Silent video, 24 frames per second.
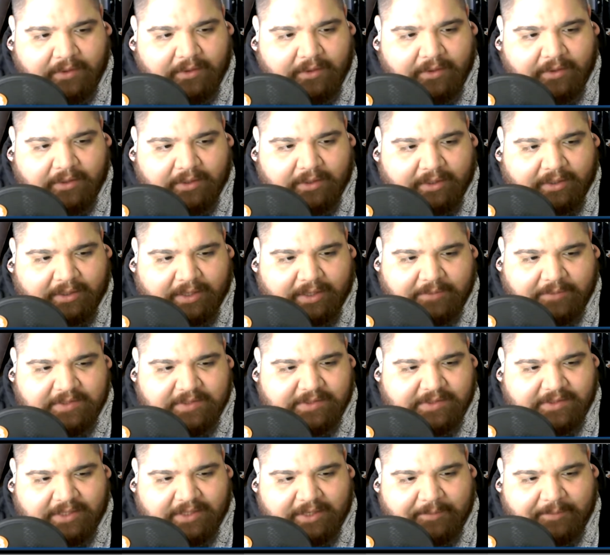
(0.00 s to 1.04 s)
I'm just
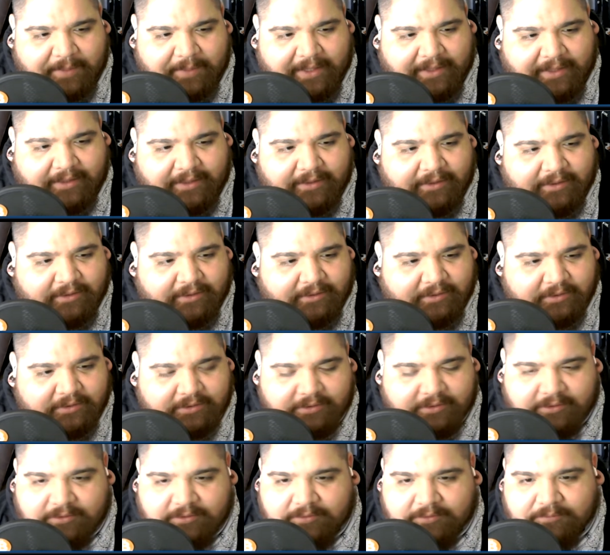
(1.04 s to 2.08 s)
like, man,
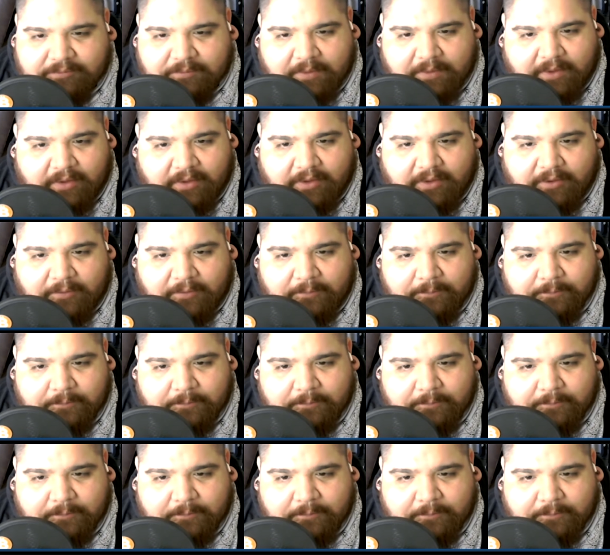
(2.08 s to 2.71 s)
And